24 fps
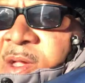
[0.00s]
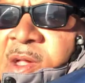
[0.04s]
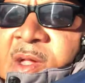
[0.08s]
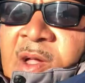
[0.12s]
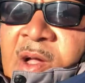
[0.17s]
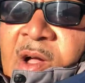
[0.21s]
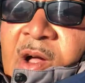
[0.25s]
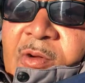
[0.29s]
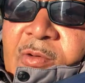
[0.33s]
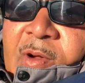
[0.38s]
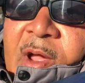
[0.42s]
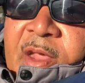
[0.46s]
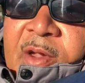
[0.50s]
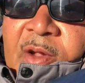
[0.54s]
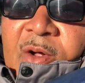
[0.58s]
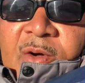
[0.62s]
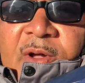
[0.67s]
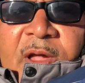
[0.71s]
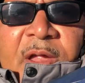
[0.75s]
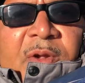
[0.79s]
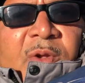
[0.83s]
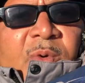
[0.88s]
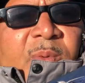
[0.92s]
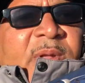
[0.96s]
All right, Unc,
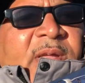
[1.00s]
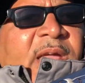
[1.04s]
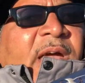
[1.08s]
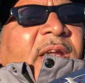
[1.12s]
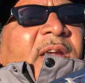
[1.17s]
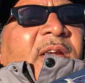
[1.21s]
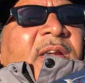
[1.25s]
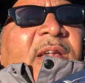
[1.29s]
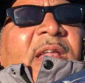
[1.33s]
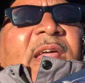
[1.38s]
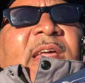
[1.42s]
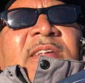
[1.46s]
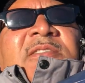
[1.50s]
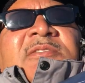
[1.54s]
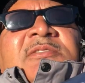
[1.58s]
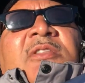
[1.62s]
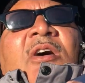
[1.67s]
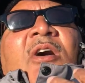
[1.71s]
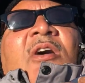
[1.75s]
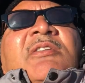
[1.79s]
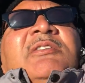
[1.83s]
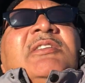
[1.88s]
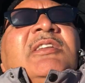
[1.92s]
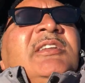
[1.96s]
I know we got a late
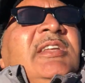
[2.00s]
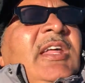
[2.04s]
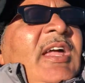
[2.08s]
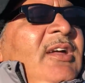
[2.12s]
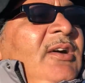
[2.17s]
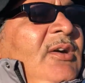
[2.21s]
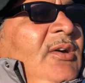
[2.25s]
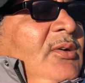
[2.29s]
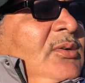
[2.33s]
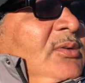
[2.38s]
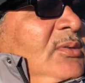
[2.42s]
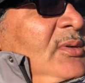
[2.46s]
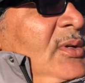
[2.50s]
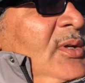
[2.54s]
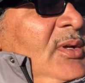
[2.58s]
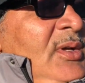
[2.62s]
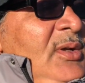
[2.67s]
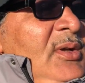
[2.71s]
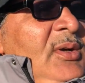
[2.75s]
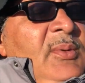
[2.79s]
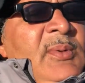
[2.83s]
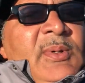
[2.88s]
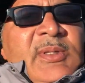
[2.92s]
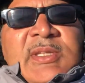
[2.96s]
start today, Unc.
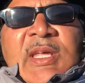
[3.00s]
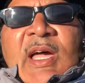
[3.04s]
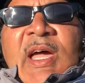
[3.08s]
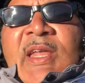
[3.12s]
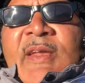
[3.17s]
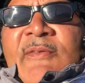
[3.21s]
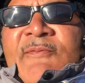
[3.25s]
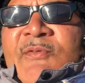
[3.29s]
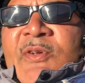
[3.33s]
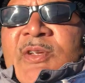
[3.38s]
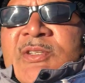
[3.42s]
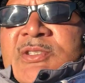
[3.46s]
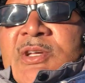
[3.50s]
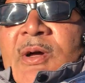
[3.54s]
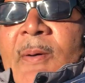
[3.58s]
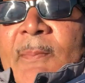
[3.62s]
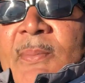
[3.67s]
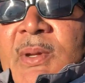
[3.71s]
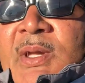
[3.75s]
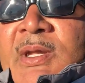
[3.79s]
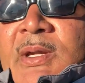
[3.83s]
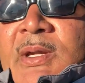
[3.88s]
What time the fish gonna be in the